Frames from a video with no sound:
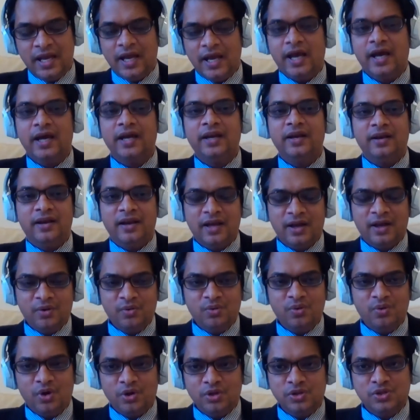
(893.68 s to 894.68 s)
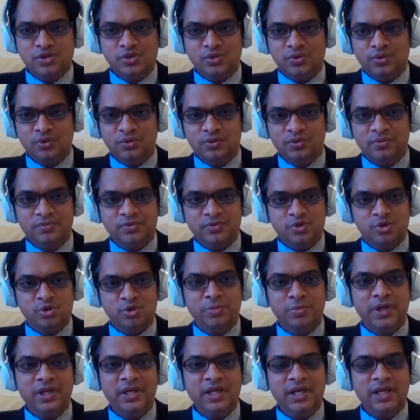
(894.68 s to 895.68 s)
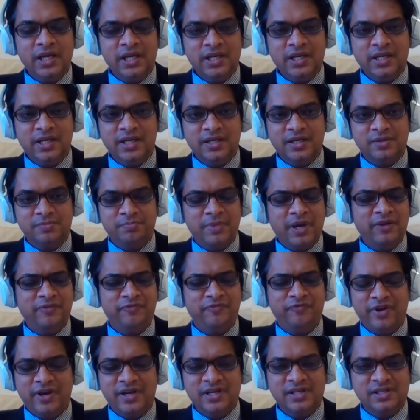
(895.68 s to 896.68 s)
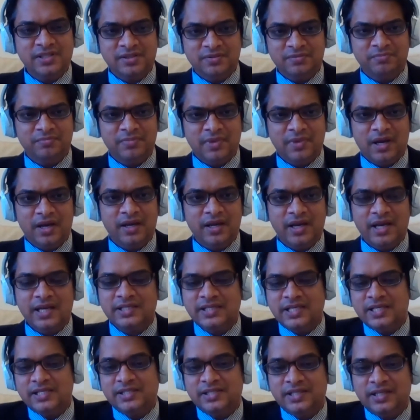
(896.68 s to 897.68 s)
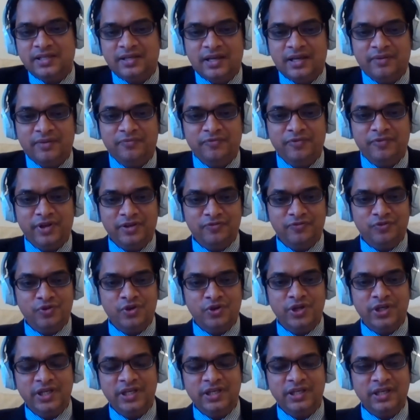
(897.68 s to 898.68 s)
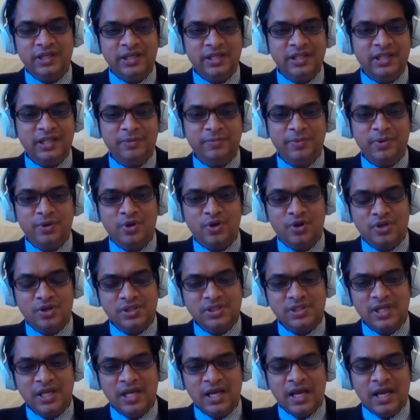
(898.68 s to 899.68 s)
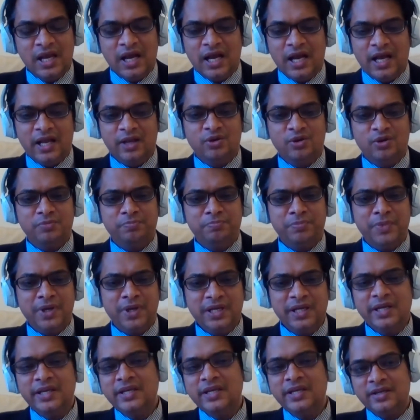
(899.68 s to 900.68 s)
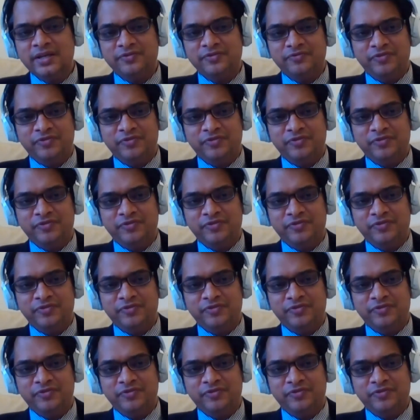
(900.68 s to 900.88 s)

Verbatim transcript: and now also so many indian my friends as i said i'm very fluent in hindi because i got many indian